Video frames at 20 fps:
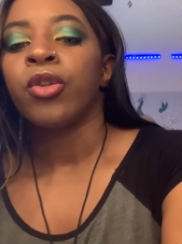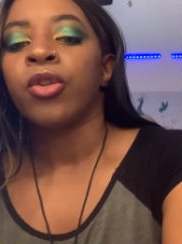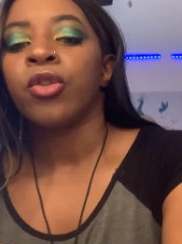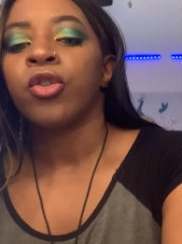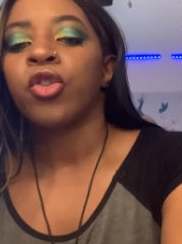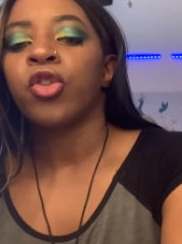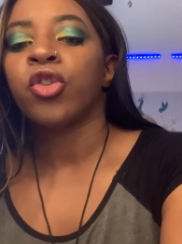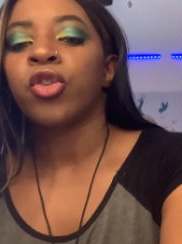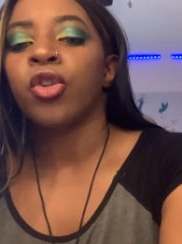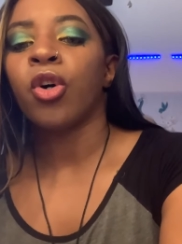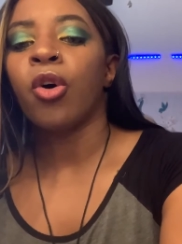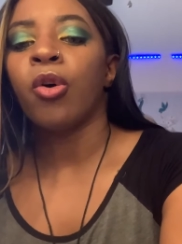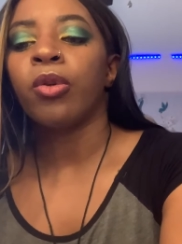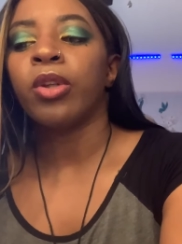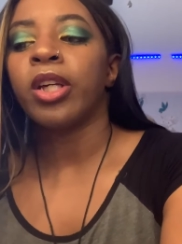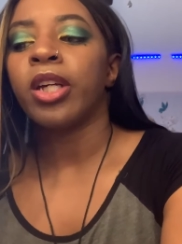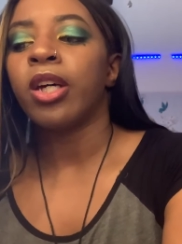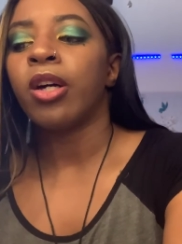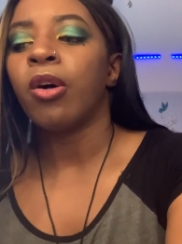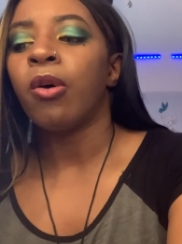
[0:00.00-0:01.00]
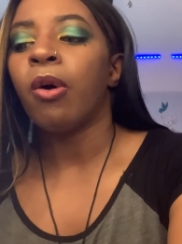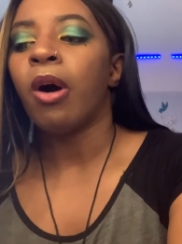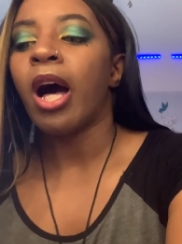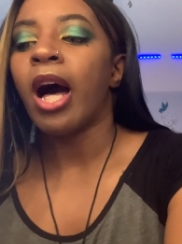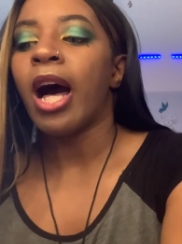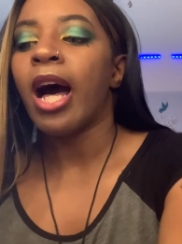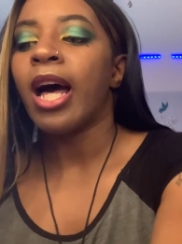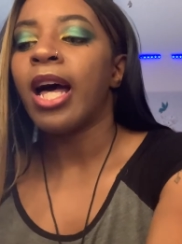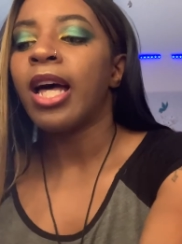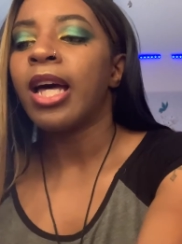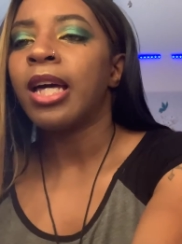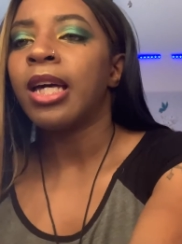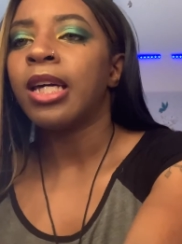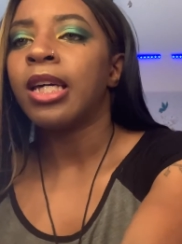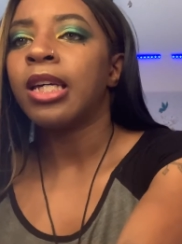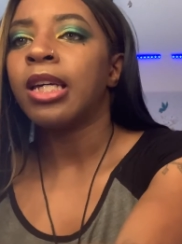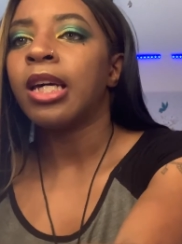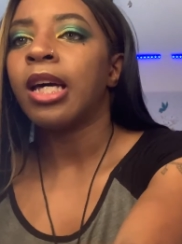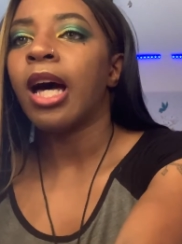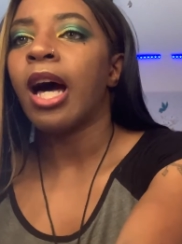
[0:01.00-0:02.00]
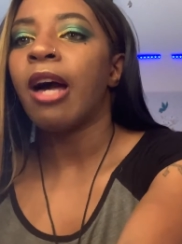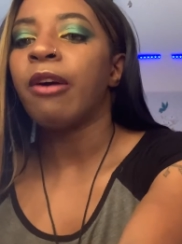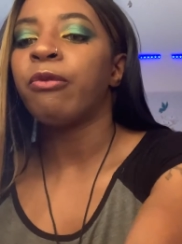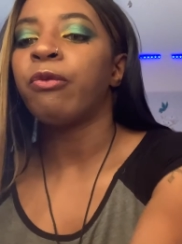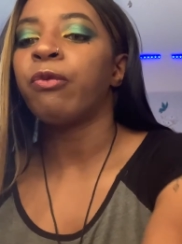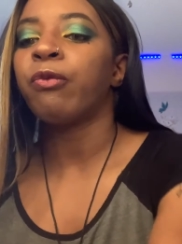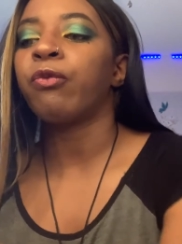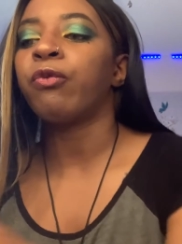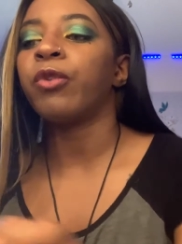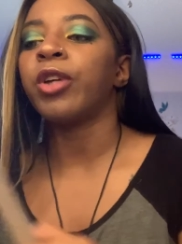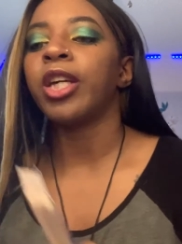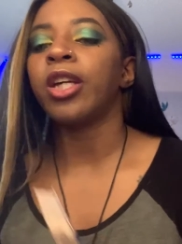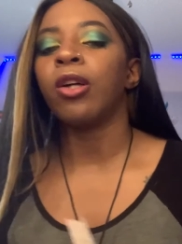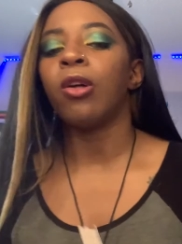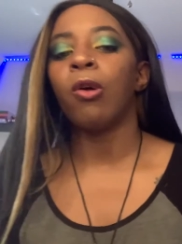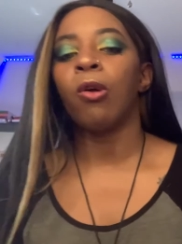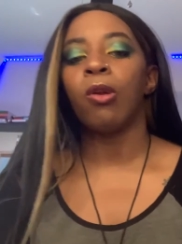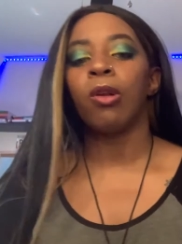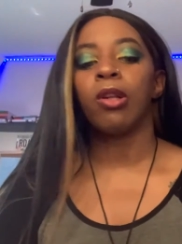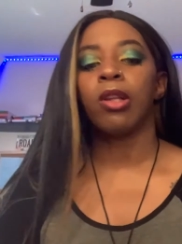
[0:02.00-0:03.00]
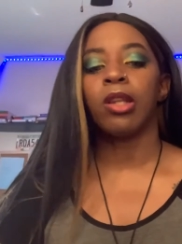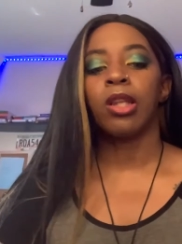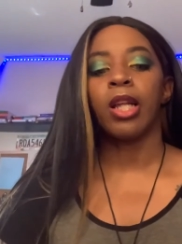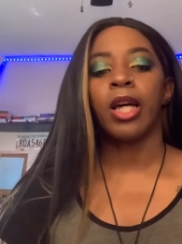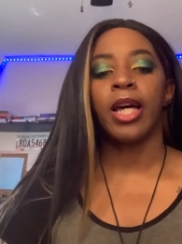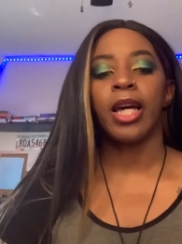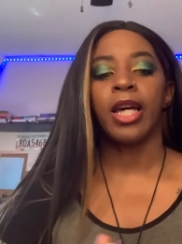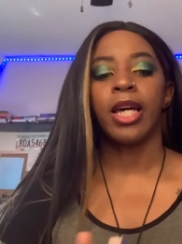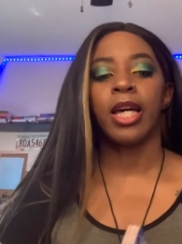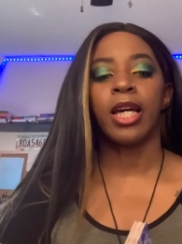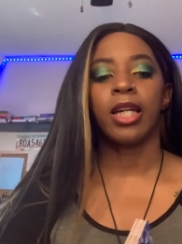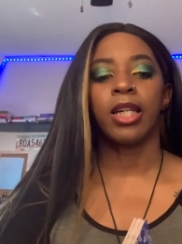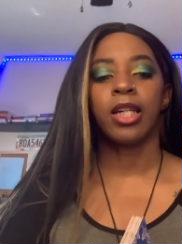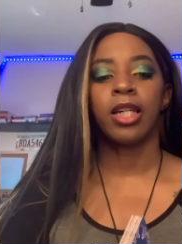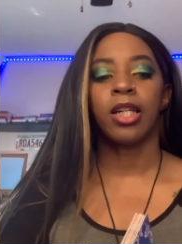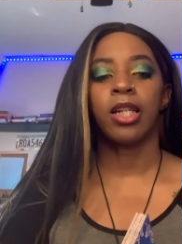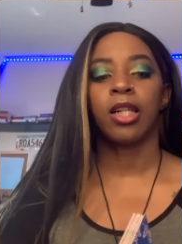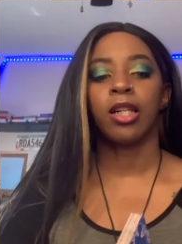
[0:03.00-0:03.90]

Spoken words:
So, Leo, I feel like...